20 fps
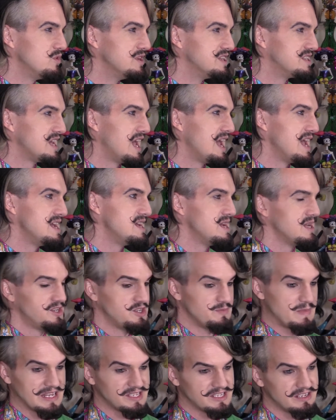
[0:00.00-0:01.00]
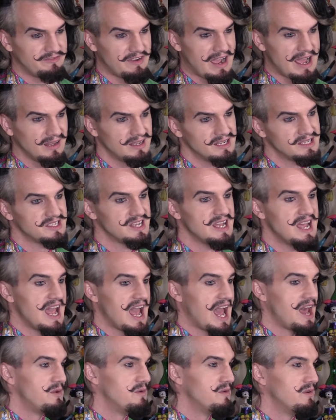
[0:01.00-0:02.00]
We say domestic violence,
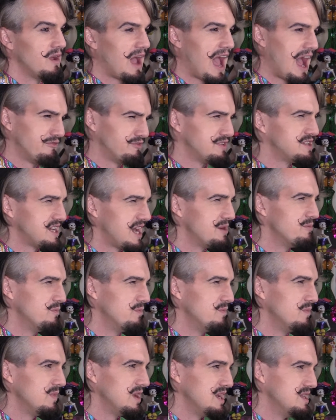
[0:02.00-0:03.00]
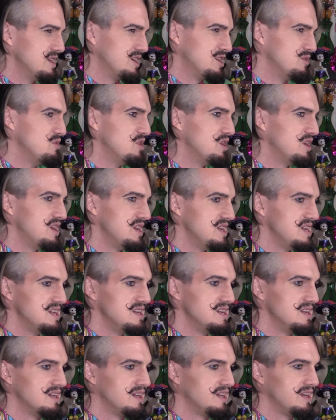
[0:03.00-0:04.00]
and half the time in the
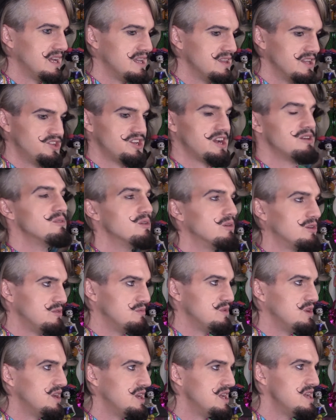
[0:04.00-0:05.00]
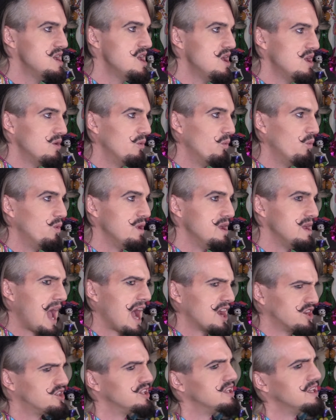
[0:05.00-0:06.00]
community, in the general community, we
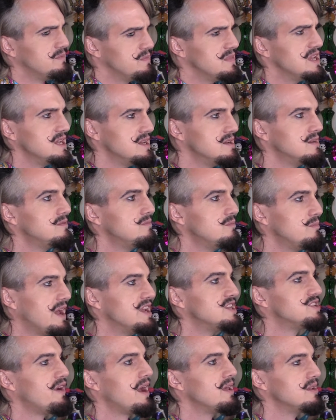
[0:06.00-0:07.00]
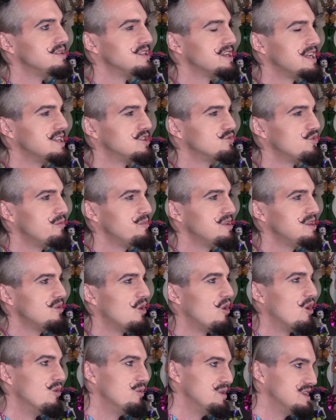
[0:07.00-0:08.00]
actually mean men's violence against women,
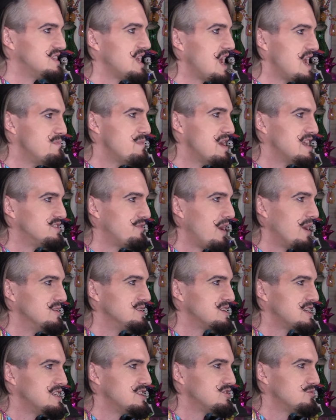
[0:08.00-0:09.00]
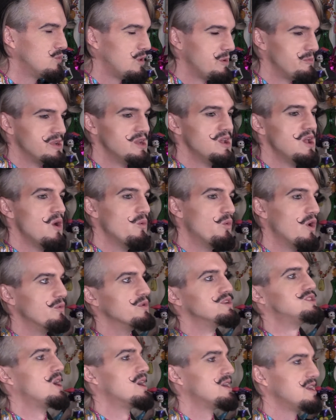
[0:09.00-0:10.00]
or we say men's violence against women when
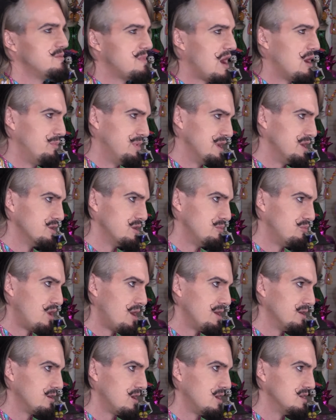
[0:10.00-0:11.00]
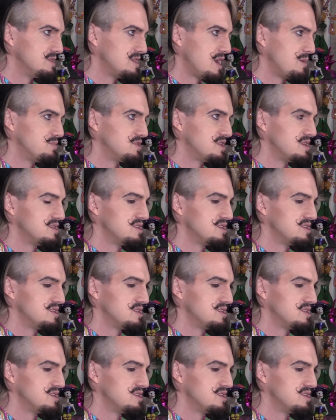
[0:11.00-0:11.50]
we're talking about bigger and broader concepts.